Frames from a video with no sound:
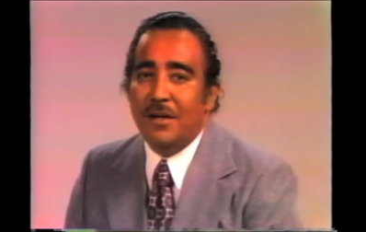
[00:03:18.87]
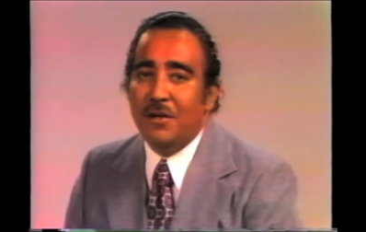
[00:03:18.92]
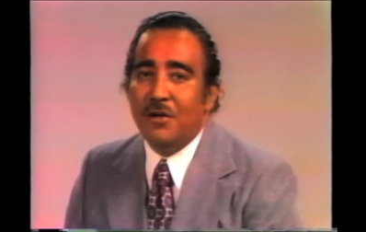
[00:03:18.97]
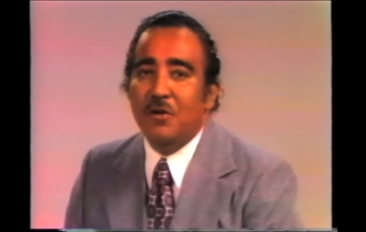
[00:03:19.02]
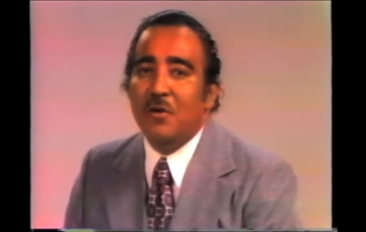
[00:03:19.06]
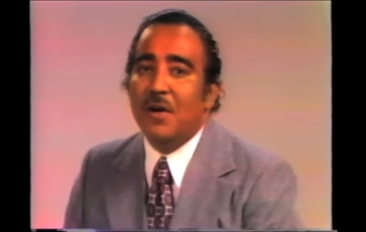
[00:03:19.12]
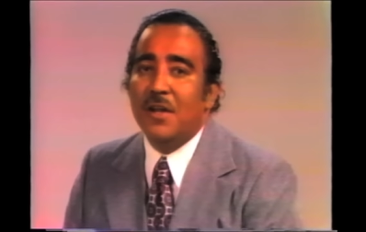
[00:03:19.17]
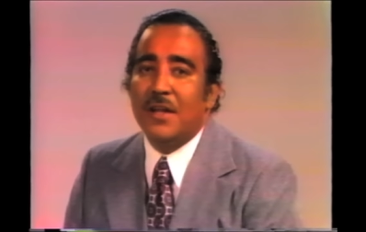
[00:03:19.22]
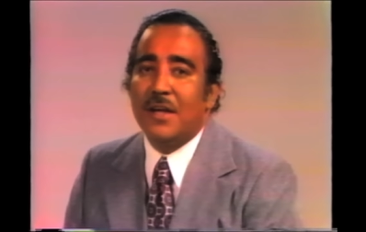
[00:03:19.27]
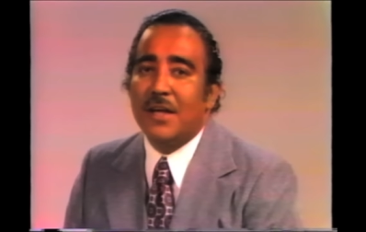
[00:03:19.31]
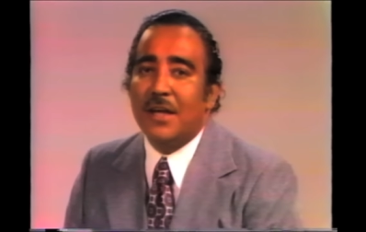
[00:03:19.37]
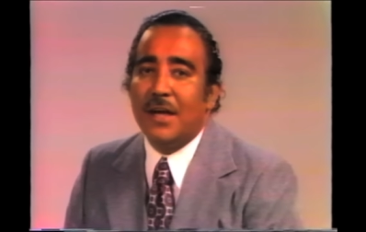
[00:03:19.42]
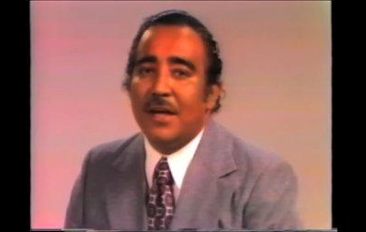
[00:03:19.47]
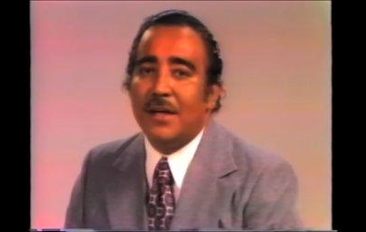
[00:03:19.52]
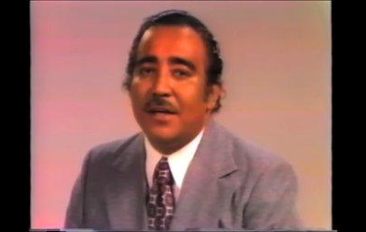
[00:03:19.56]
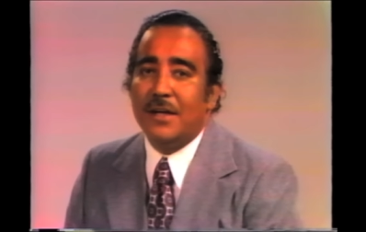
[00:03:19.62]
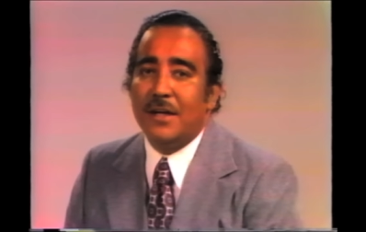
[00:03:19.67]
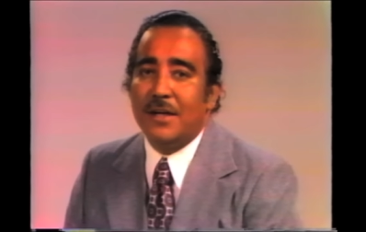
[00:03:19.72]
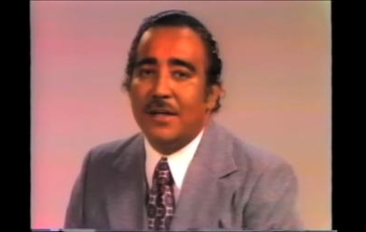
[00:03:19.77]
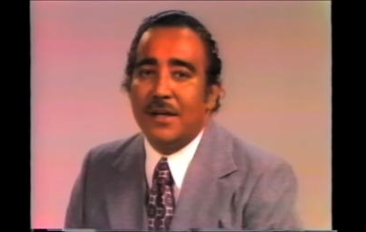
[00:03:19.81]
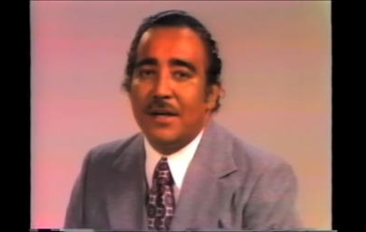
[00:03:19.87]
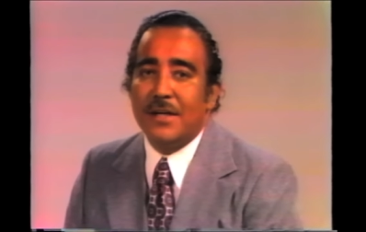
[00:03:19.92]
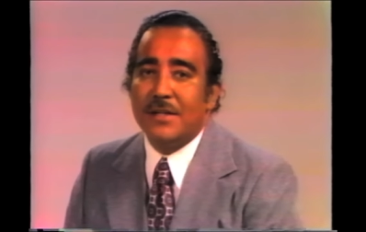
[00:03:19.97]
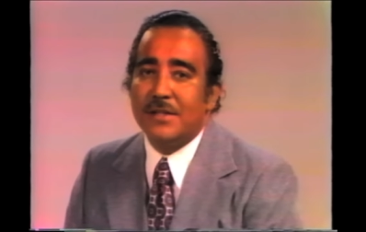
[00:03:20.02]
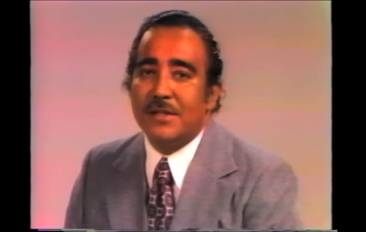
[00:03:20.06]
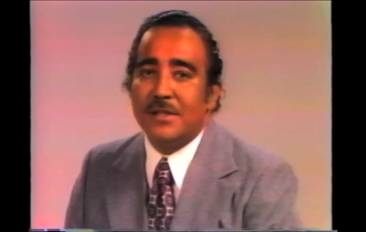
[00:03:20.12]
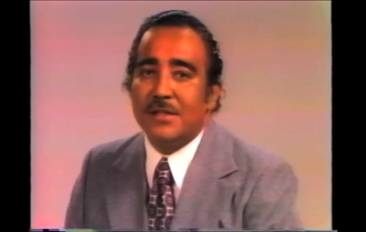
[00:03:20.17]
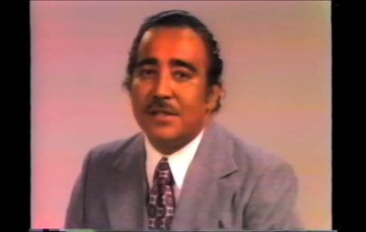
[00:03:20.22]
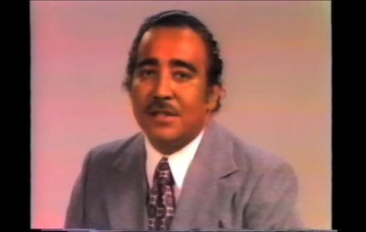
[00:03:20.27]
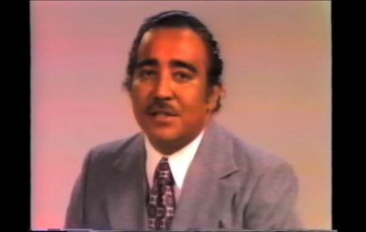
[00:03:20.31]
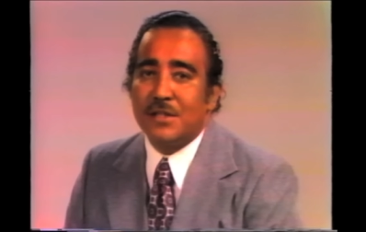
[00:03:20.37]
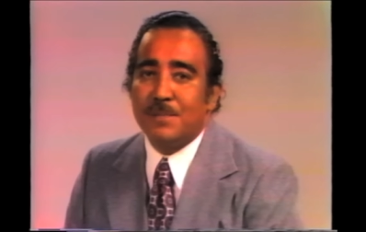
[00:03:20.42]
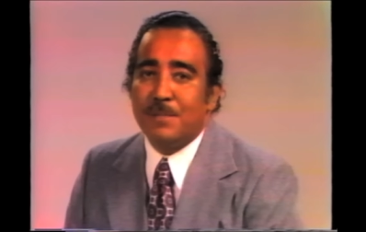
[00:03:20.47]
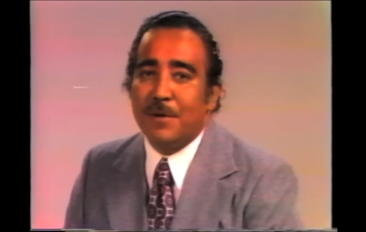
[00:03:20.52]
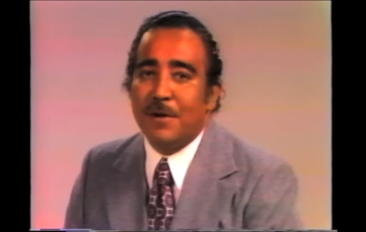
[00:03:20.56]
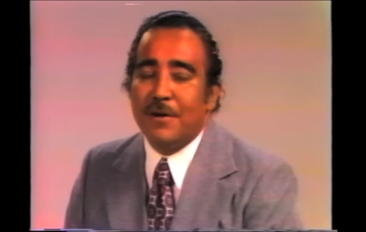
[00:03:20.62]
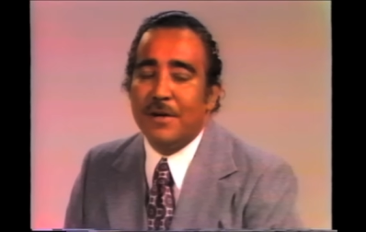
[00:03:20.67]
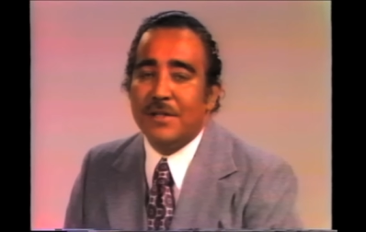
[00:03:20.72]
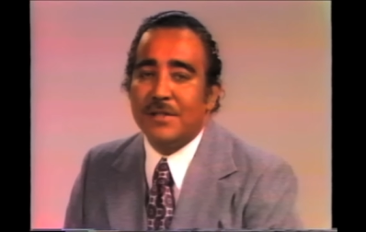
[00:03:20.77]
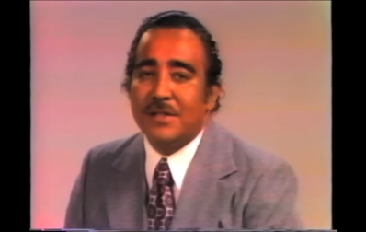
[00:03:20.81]
No other candidate has this
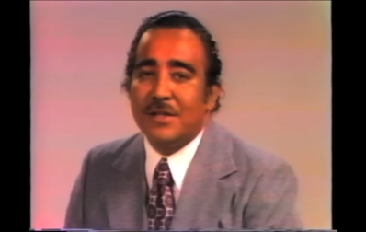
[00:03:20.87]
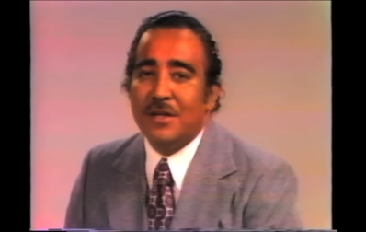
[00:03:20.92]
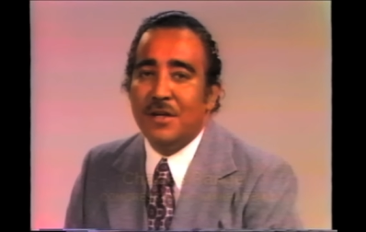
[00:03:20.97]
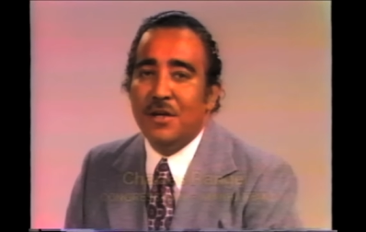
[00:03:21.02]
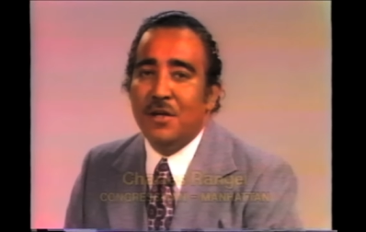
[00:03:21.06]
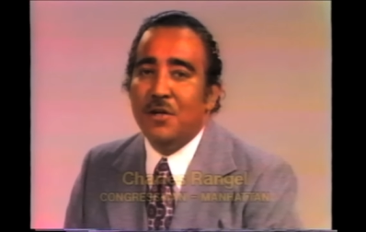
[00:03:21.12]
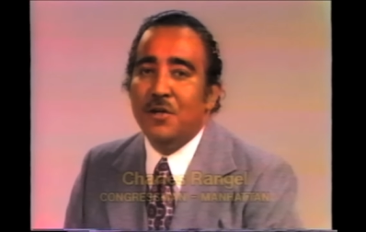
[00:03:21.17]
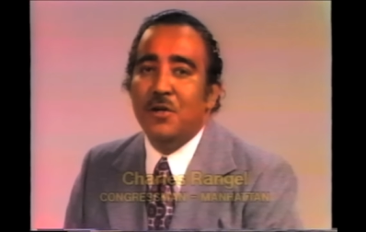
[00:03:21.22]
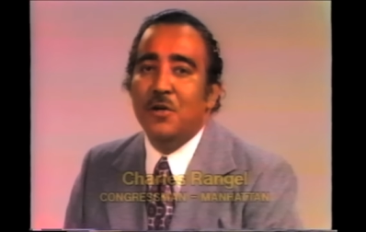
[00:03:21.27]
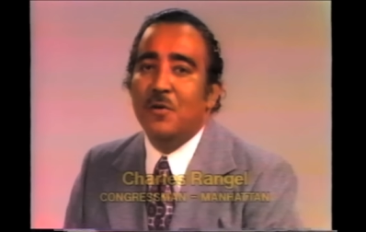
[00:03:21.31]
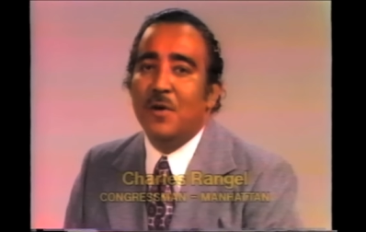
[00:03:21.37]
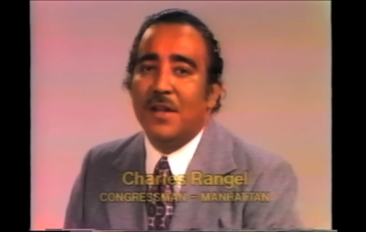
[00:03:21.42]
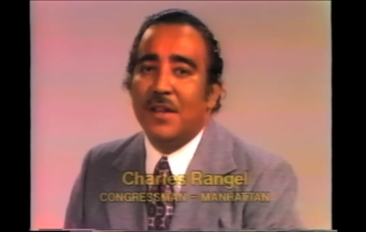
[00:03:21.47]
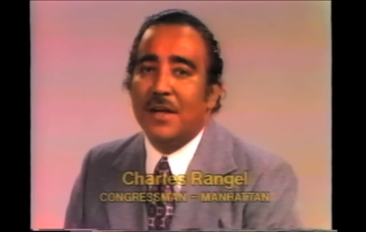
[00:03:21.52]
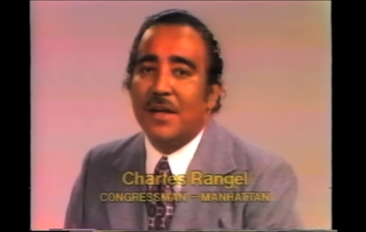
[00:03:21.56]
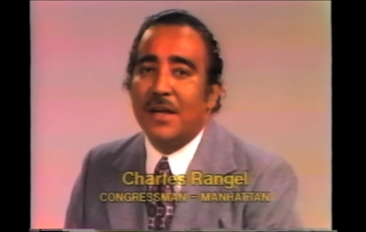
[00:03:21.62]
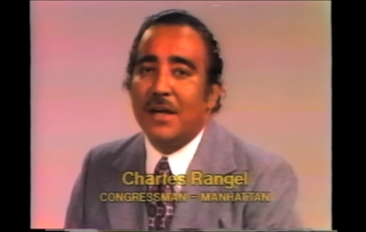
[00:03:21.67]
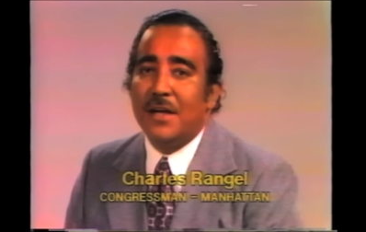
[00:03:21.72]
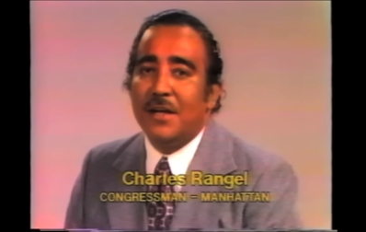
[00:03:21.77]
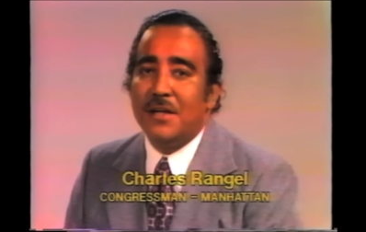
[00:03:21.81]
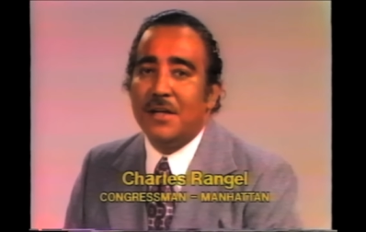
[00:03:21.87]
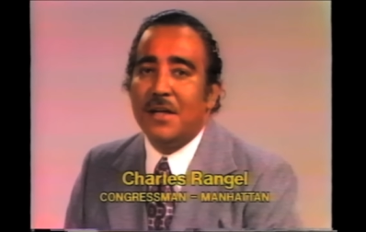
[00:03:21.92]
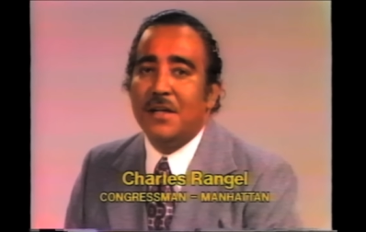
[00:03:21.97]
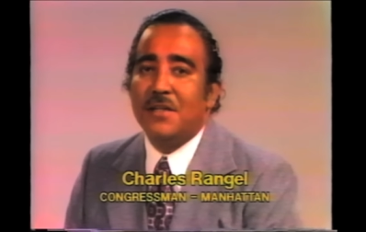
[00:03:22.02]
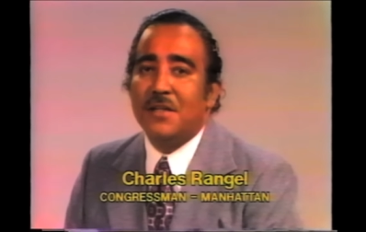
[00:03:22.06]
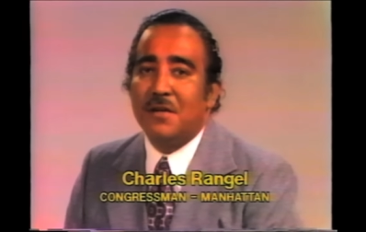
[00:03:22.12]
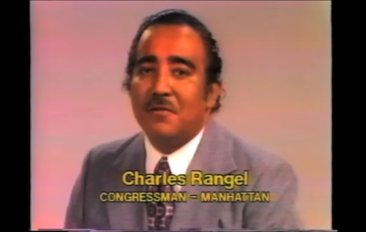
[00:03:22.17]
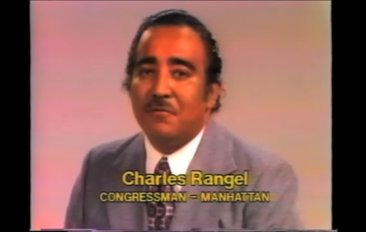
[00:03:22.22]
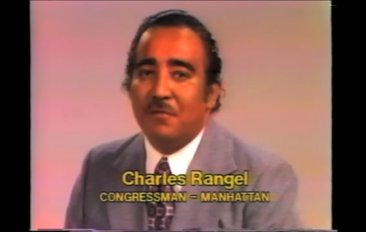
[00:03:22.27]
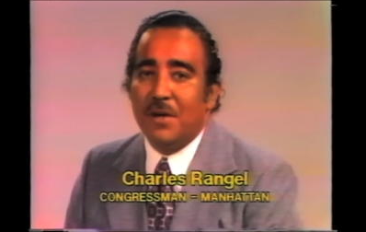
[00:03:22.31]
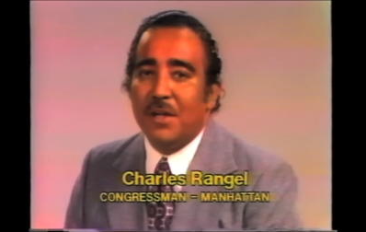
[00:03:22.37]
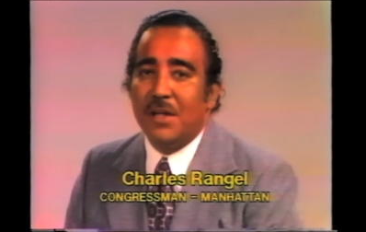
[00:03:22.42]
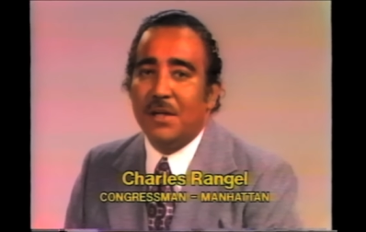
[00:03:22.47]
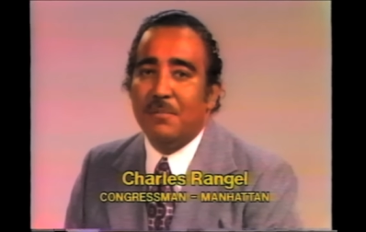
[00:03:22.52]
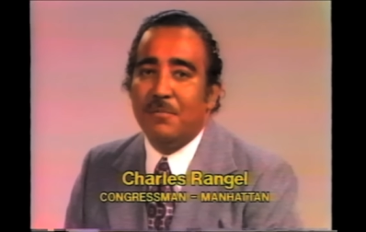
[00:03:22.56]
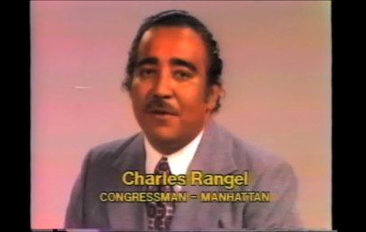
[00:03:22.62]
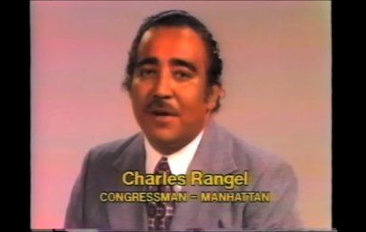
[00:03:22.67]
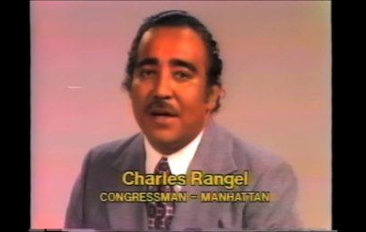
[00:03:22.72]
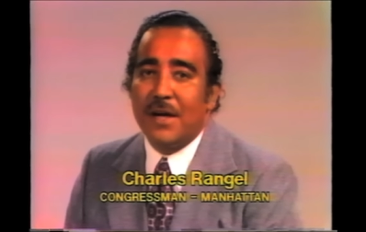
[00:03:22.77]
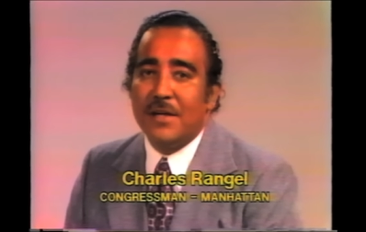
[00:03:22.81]
experience. No other candidate can really
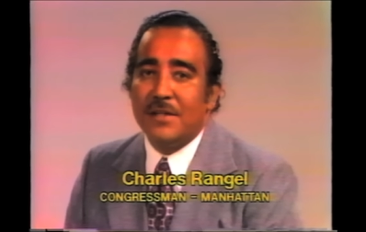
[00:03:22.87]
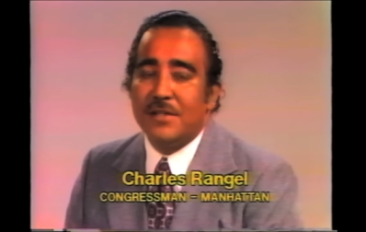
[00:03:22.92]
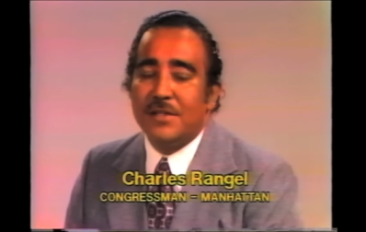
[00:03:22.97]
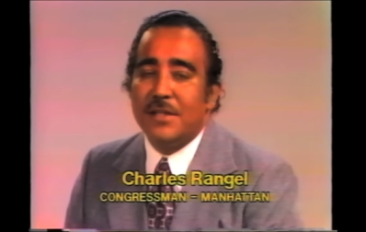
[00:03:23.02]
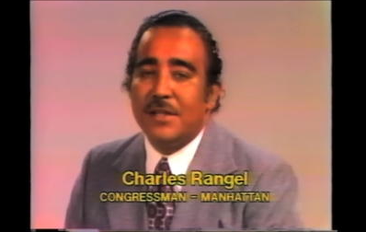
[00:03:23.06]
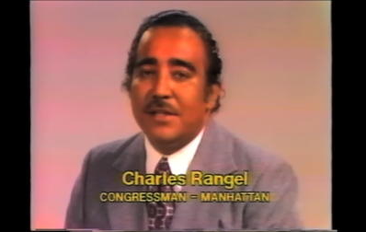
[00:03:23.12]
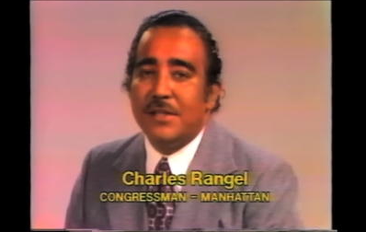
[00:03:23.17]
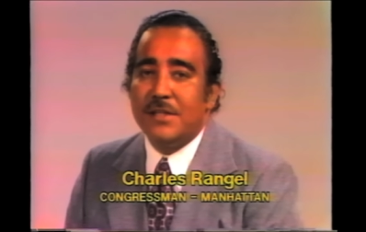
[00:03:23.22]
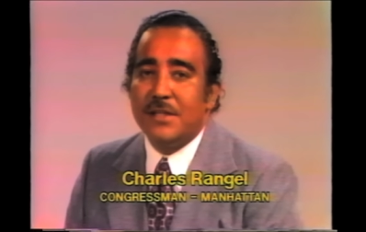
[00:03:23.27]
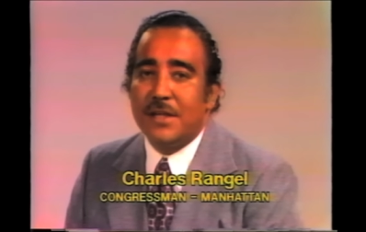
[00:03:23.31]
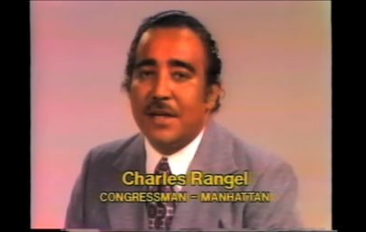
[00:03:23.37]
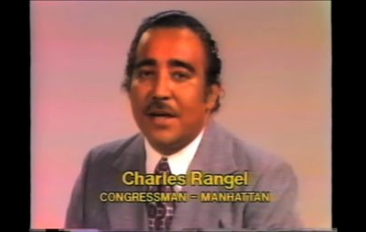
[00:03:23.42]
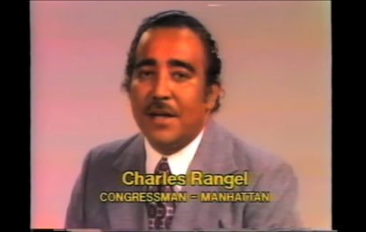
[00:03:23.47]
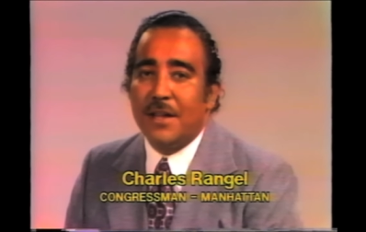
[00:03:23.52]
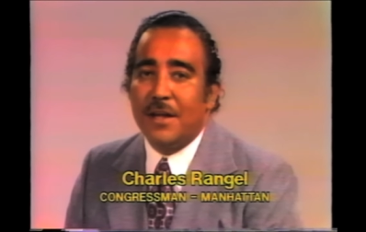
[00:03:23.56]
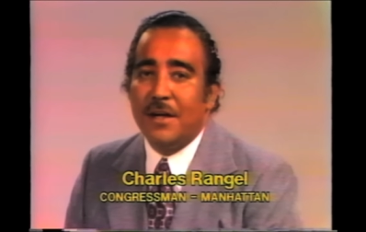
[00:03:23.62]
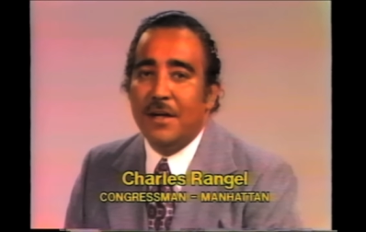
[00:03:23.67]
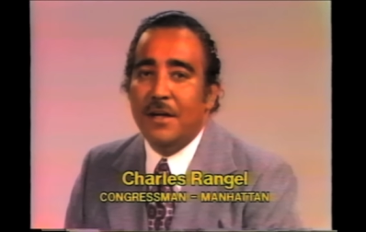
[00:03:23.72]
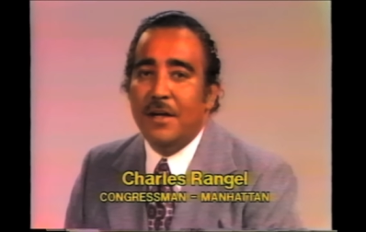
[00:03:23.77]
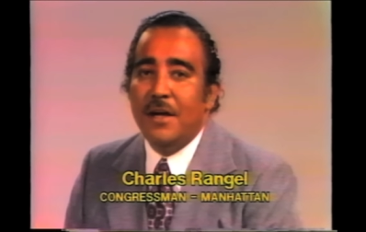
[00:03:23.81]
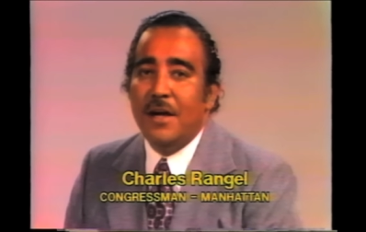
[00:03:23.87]
bring our city together.